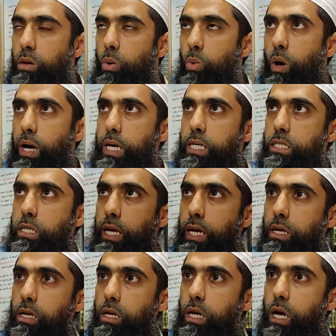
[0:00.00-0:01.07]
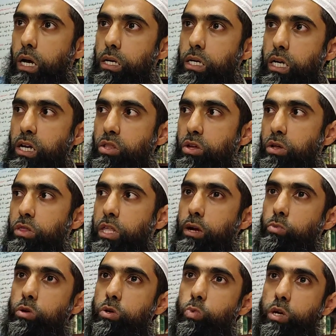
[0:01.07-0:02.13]
Why is that? Either they
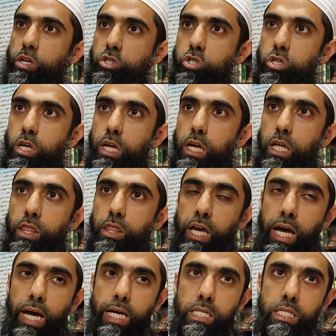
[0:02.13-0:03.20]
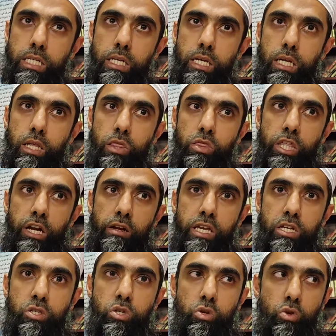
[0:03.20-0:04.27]
would wish that there
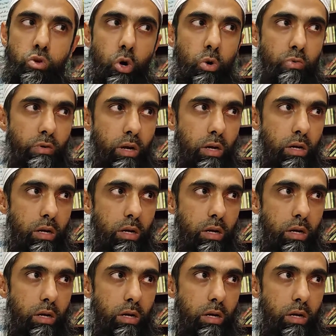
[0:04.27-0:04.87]
is no